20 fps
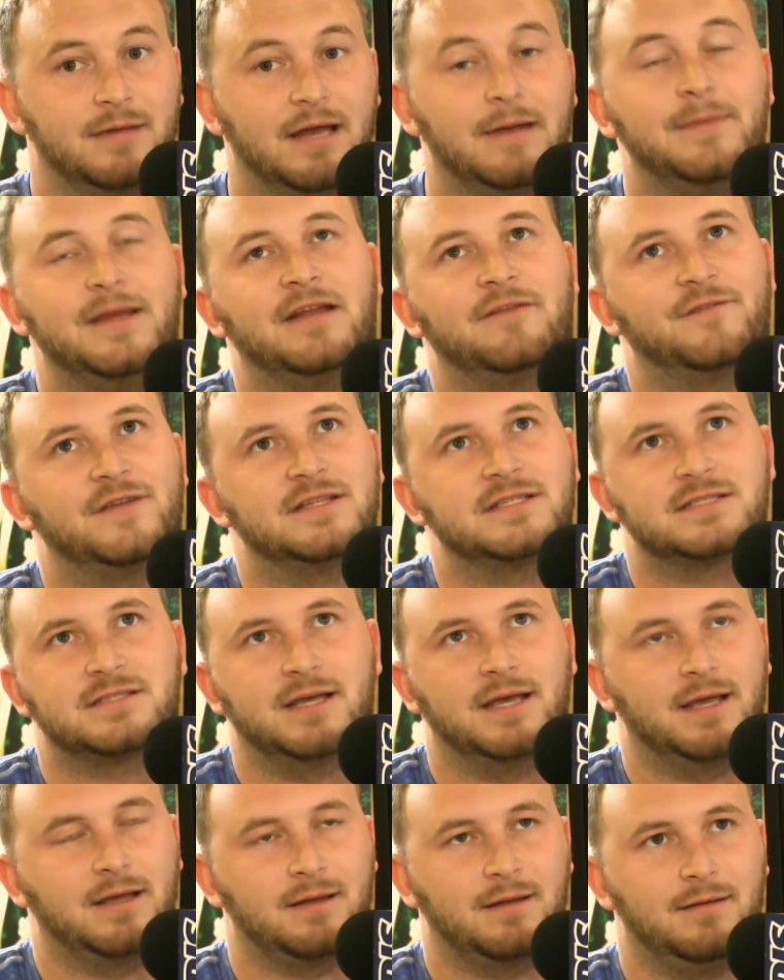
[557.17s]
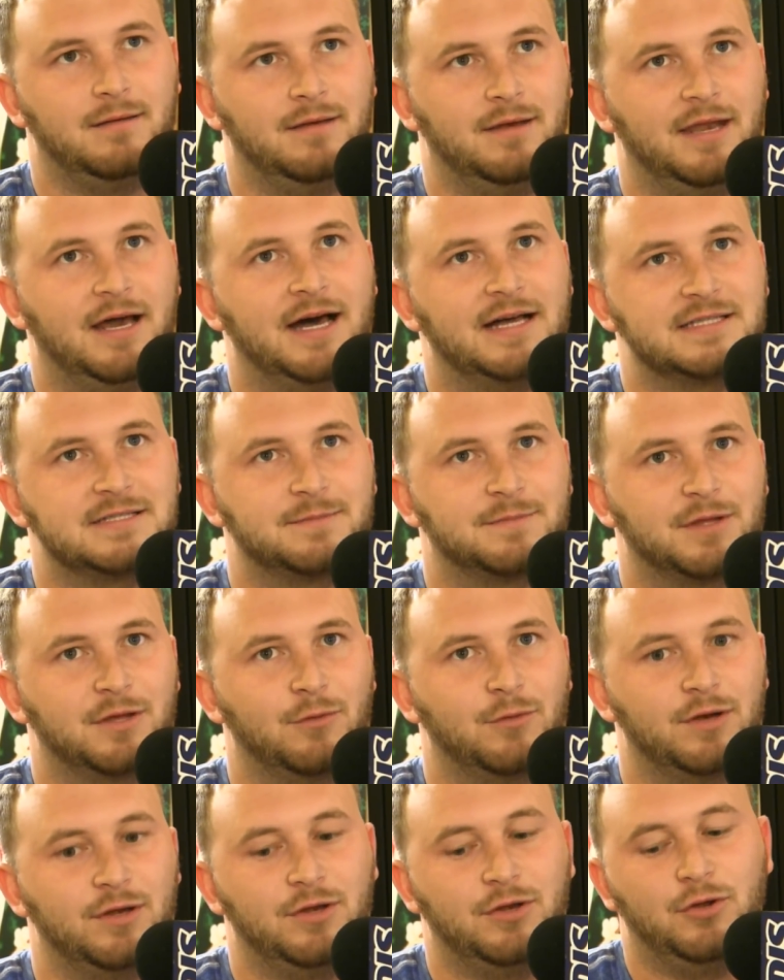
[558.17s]
I mean, if it's like not something you
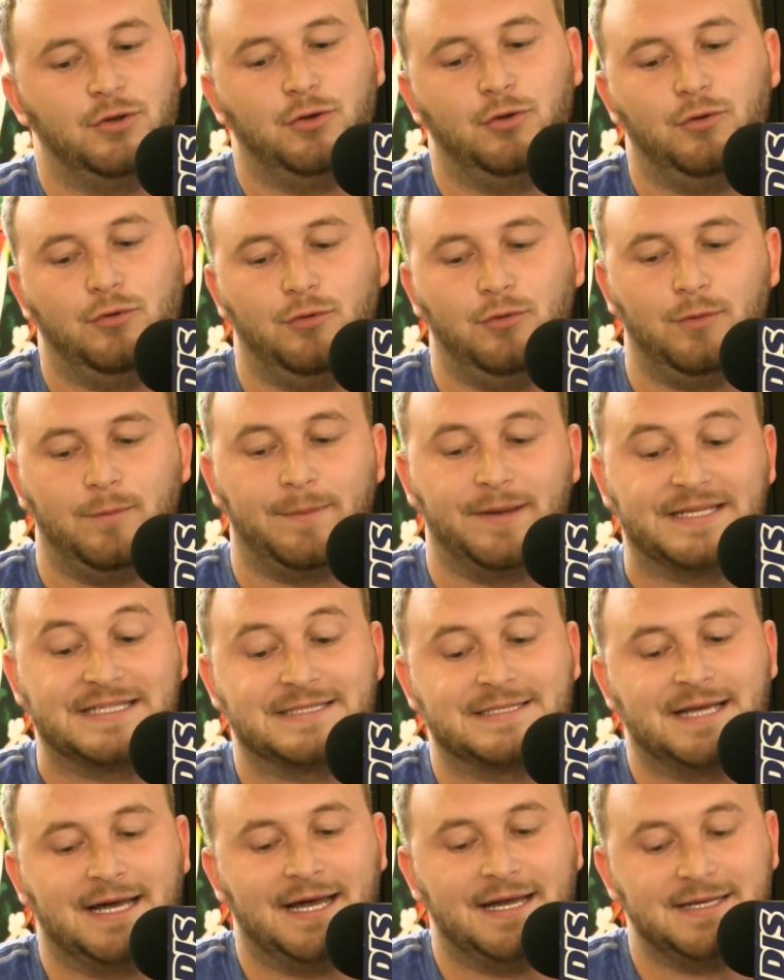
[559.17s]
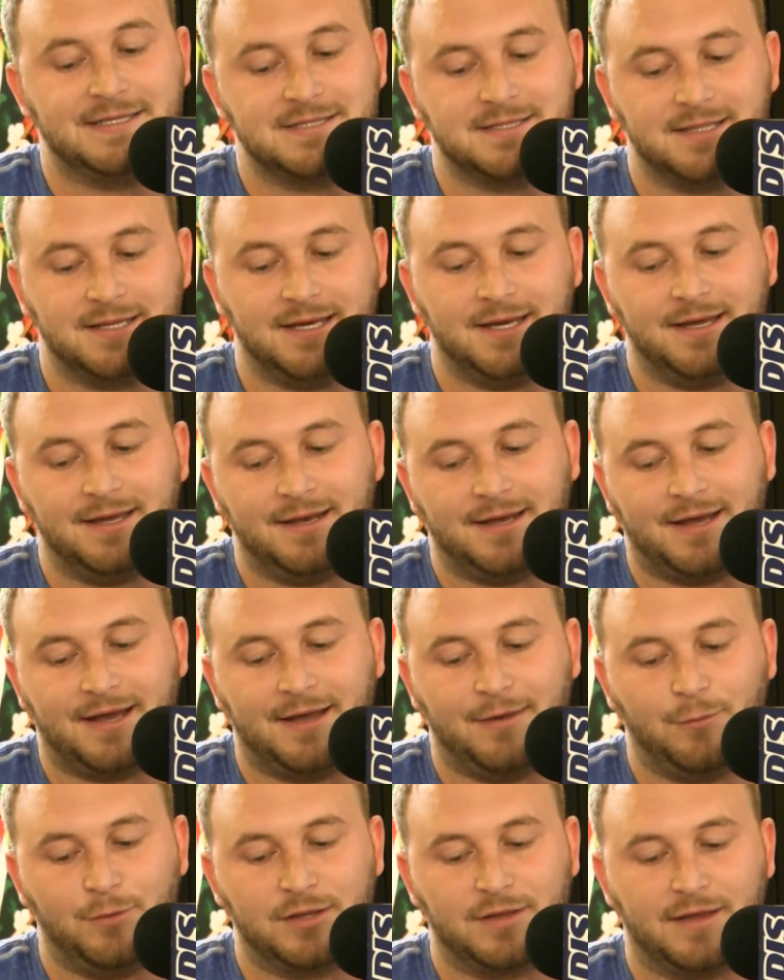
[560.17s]
want to do besides that, I
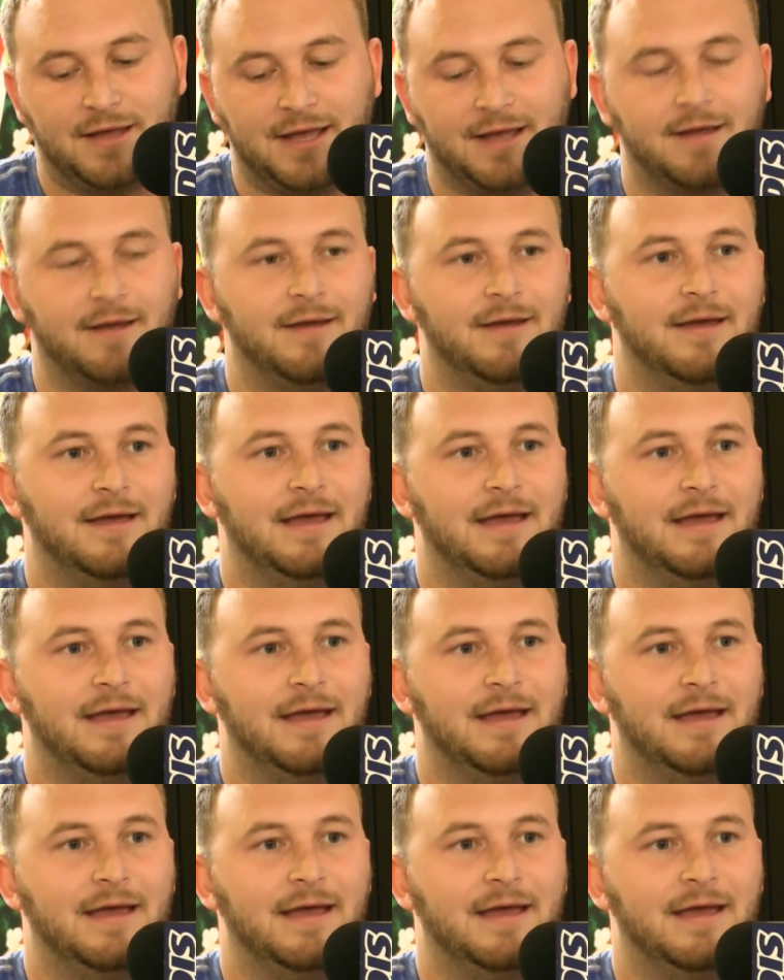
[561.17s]
would like